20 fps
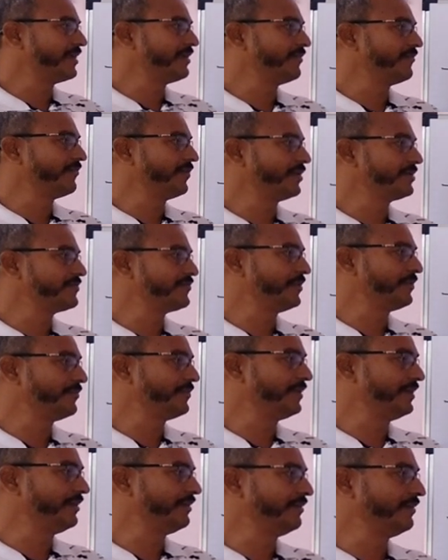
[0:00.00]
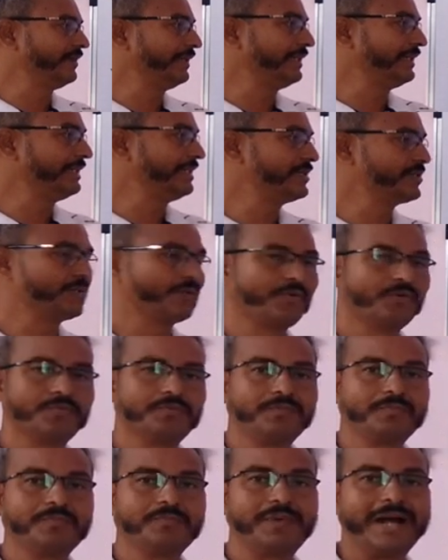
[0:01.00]
and plus 15 in this
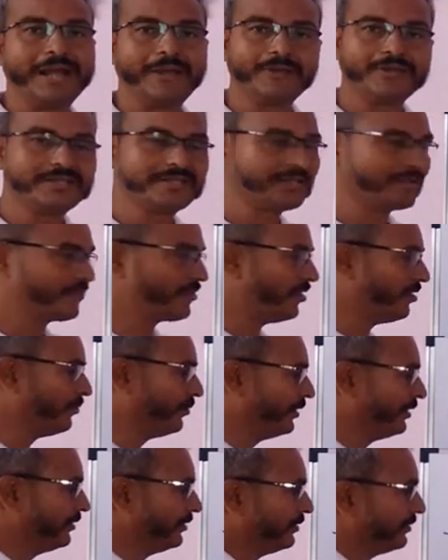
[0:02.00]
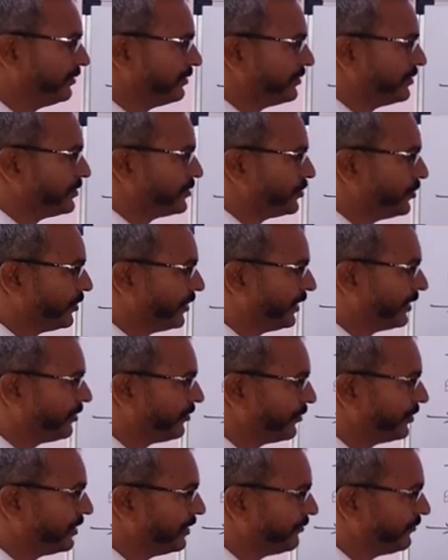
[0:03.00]
group, 5 is a common, so take
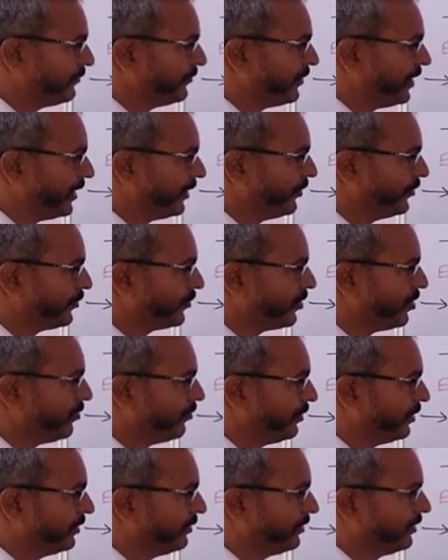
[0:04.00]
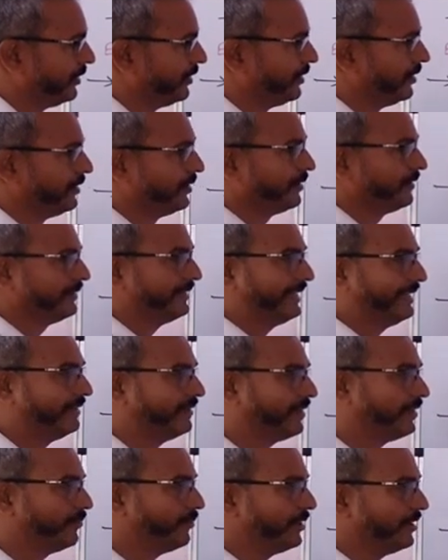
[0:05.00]
out the 5 common, then the
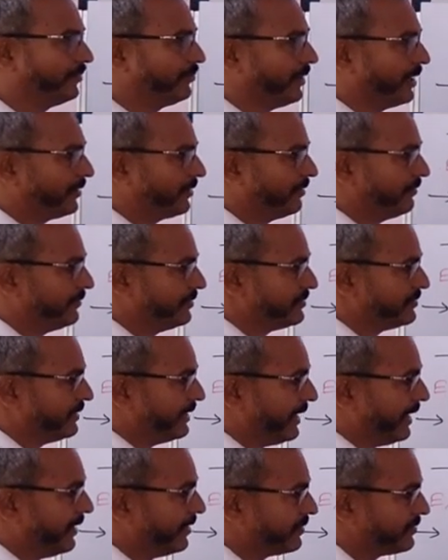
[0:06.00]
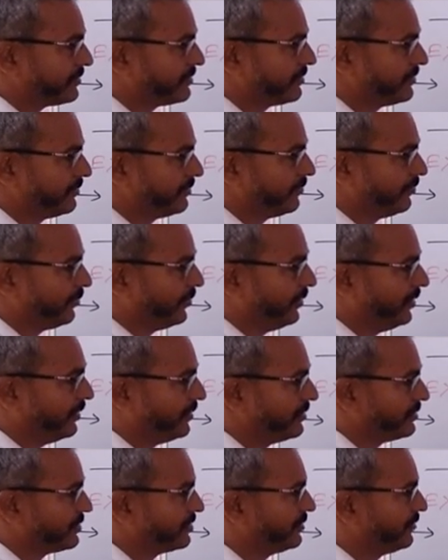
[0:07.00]
remaining factor is x
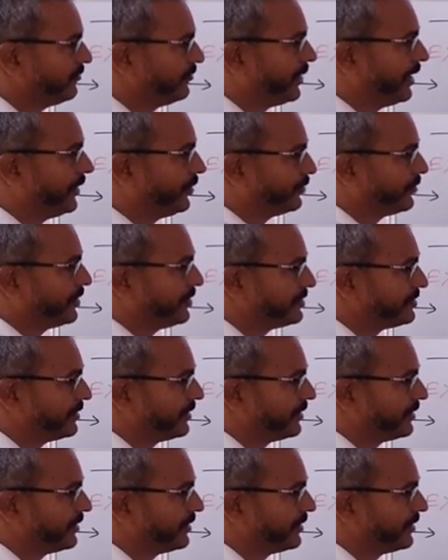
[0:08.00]
plus 5 3s